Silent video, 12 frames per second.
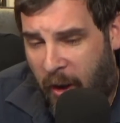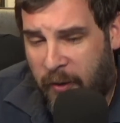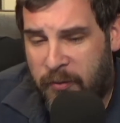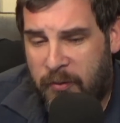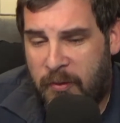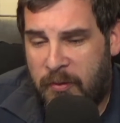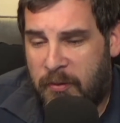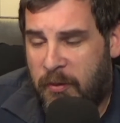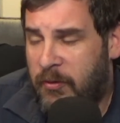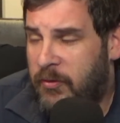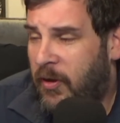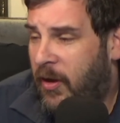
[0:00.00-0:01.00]
I
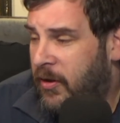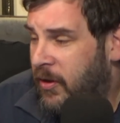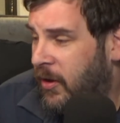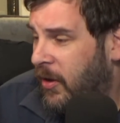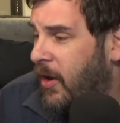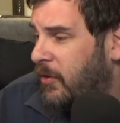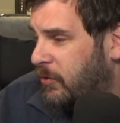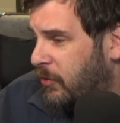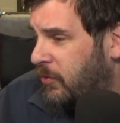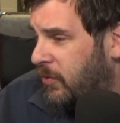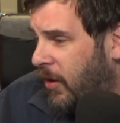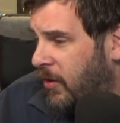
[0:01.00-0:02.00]
shouldn't say he. I
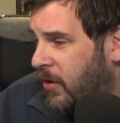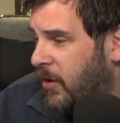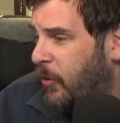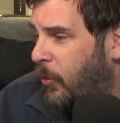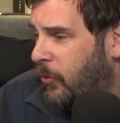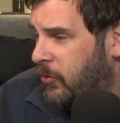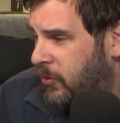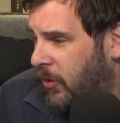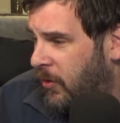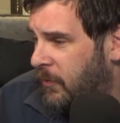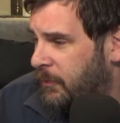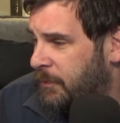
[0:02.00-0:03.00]
should say he or
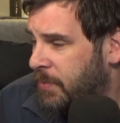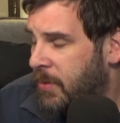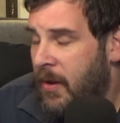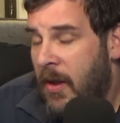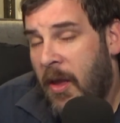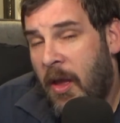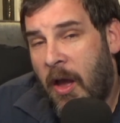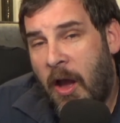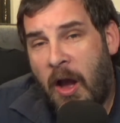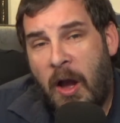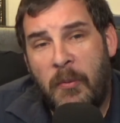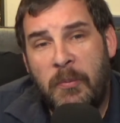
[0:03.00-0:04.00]
she.
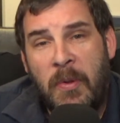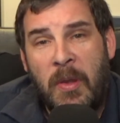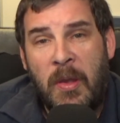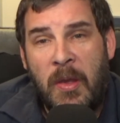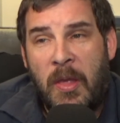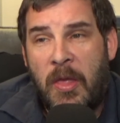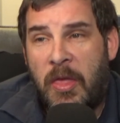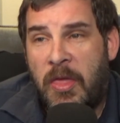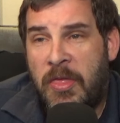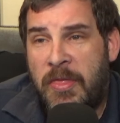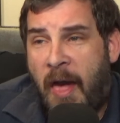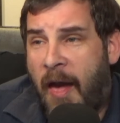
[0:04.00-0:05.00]

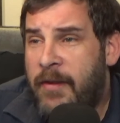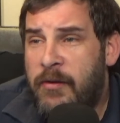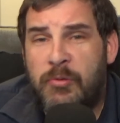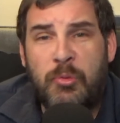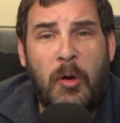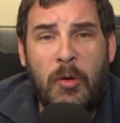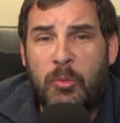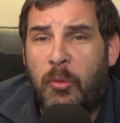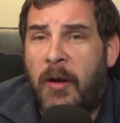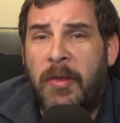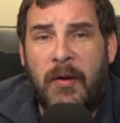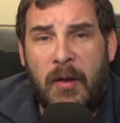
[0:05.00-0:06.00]
That is one
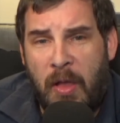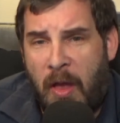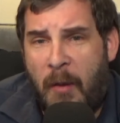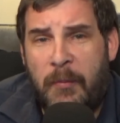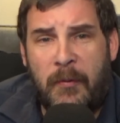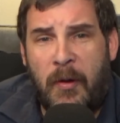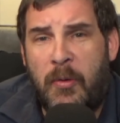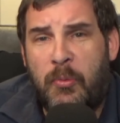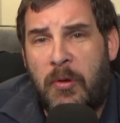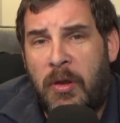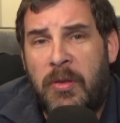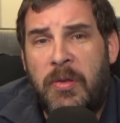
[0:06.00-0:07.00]
way to collaborate
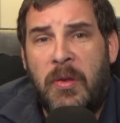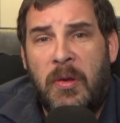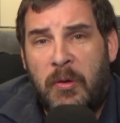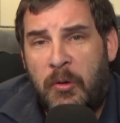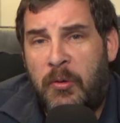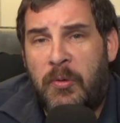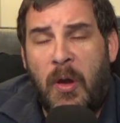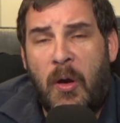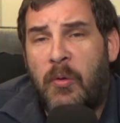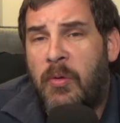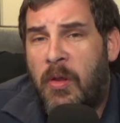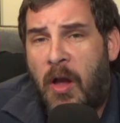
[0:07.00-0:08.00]
with
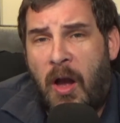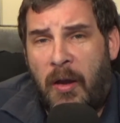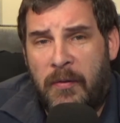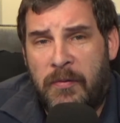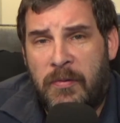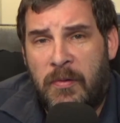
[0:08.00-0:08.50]
Uno Live,